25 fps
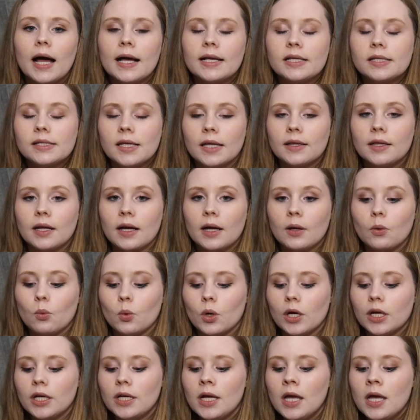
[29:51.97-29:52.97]
I said that I
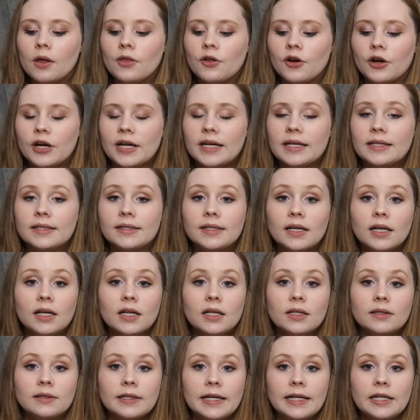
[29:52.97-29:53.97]
would. There is
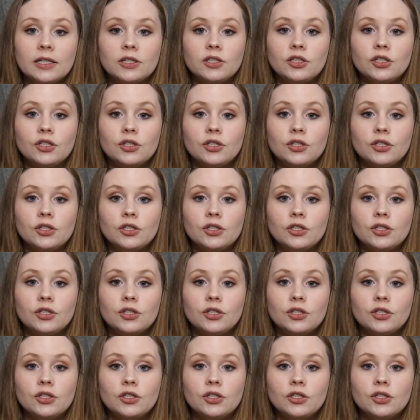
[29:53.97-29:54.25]
a link